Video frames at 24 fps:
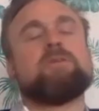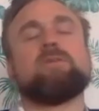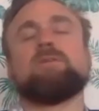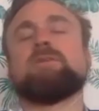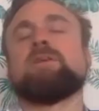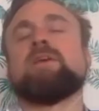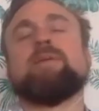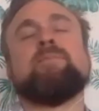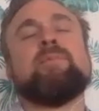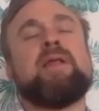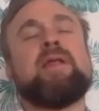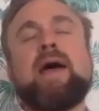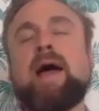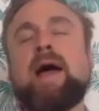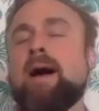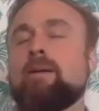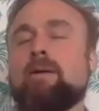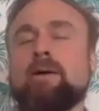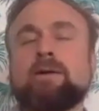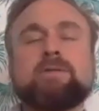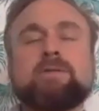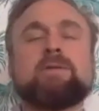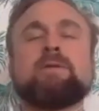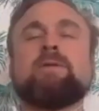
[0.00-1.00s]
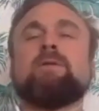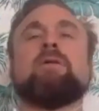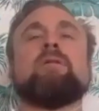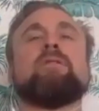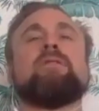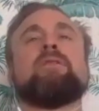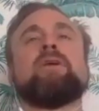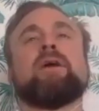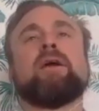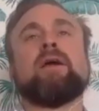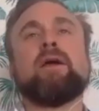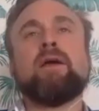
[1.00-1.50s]
give me an hour to
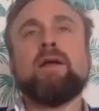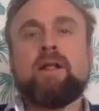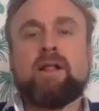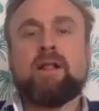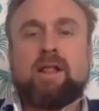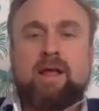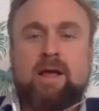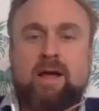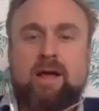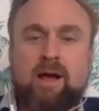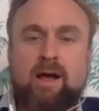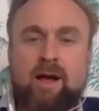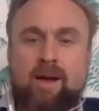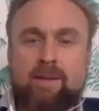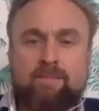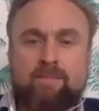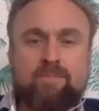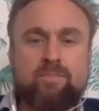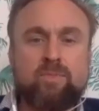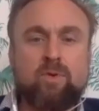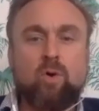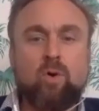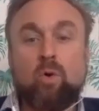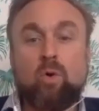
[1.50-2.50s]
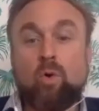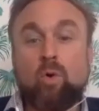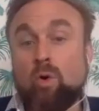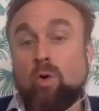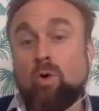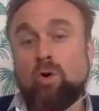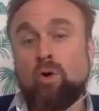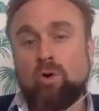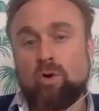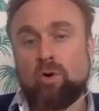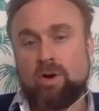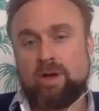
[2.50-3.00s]
not think.
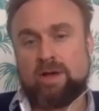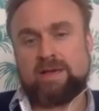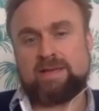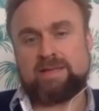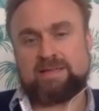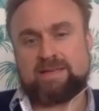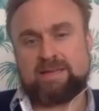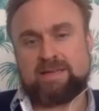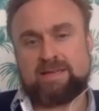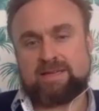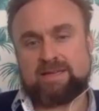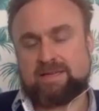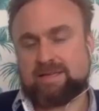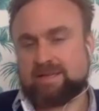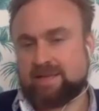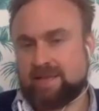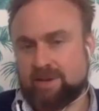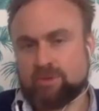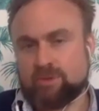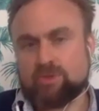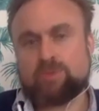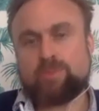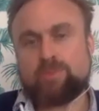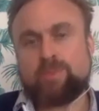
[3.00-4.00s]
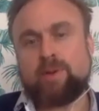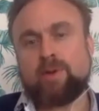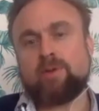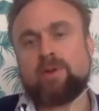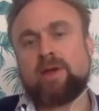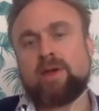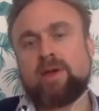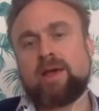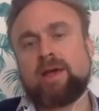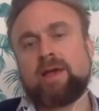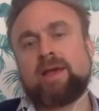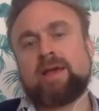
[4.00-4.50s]
Or is it skills
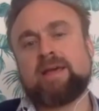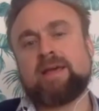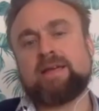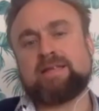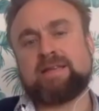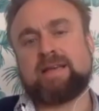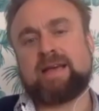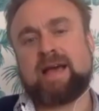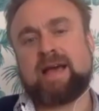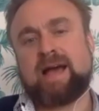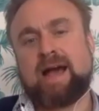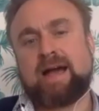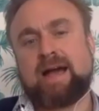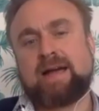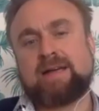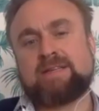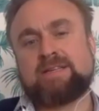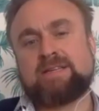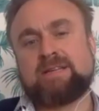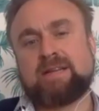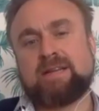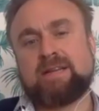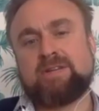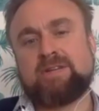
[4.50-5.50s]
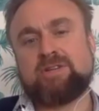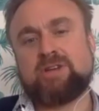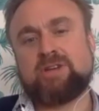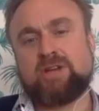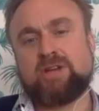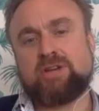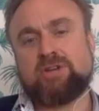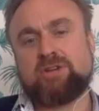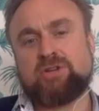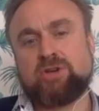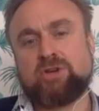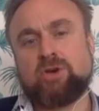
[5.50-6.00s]
building? Is it actually
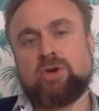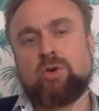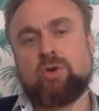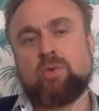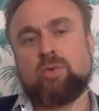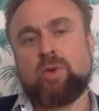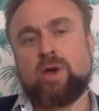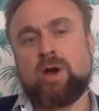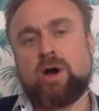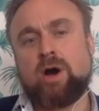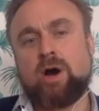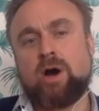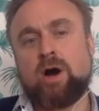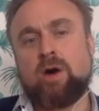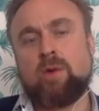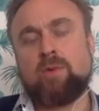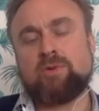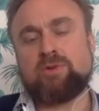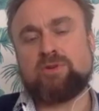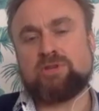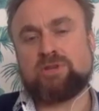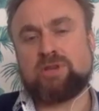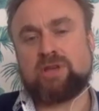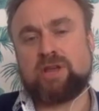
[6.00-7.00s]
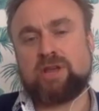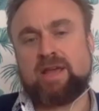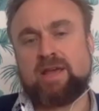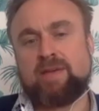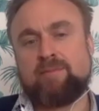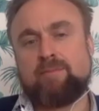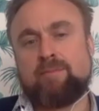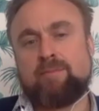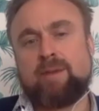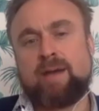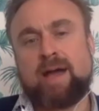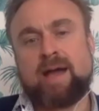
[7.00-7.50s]
changing who we are, which is going to
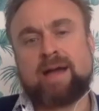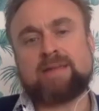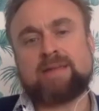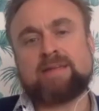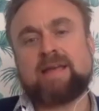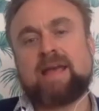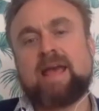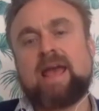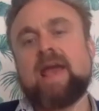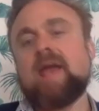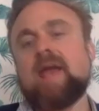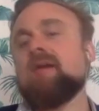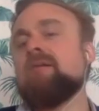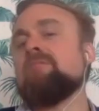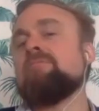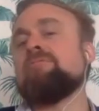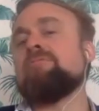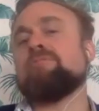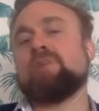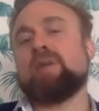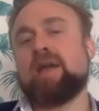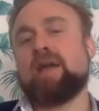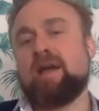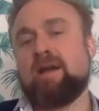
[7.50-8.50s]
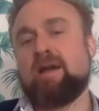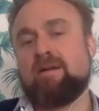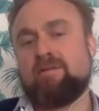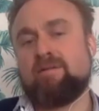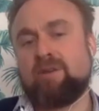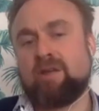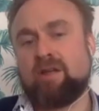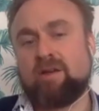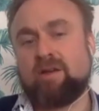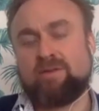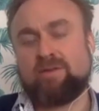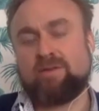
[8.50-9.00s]
impact every area of
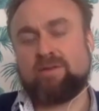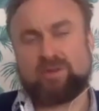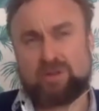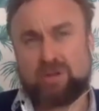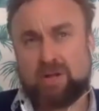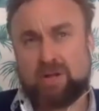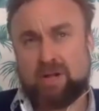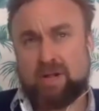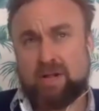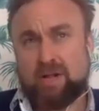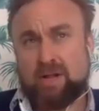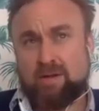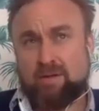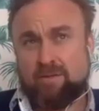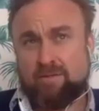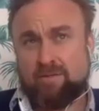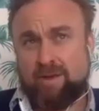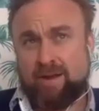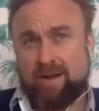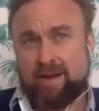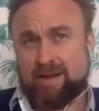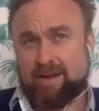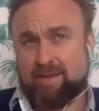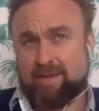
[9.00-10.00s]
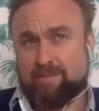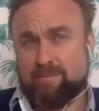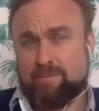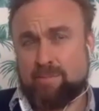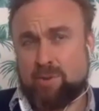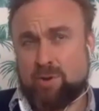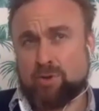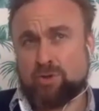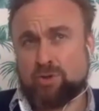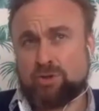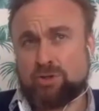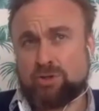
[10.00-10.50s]
our life? Because frankly,
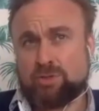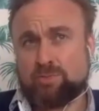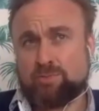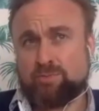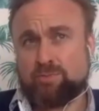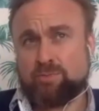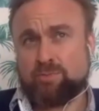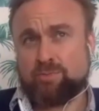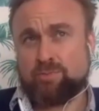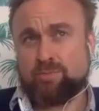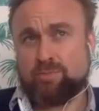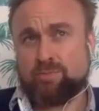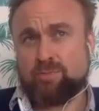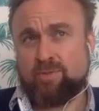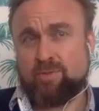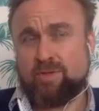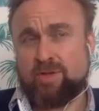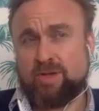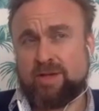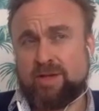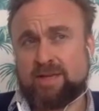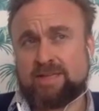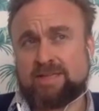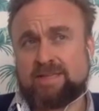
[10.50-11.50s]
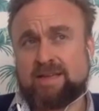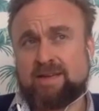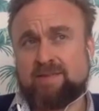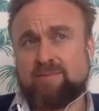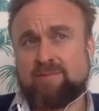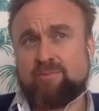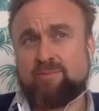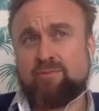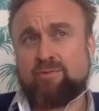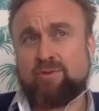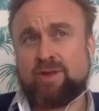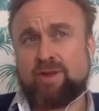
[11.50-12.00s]
most things
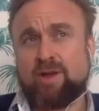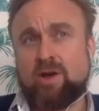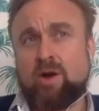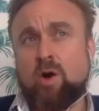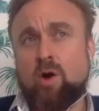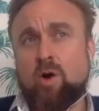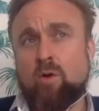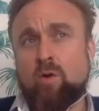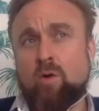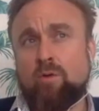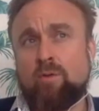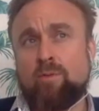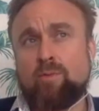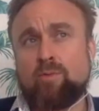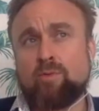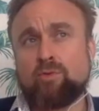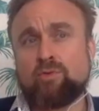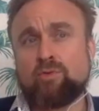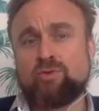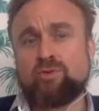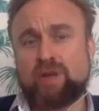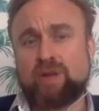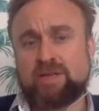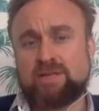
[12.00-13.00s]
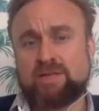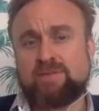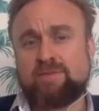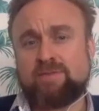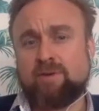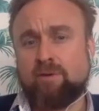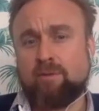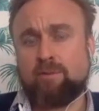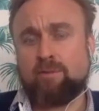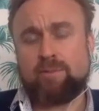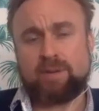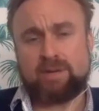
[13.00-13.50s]
have pretty horrible
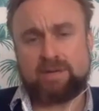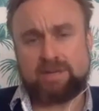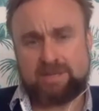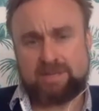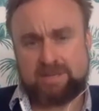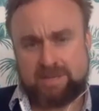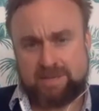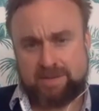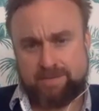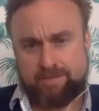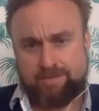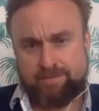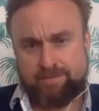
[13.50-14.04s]
transferability.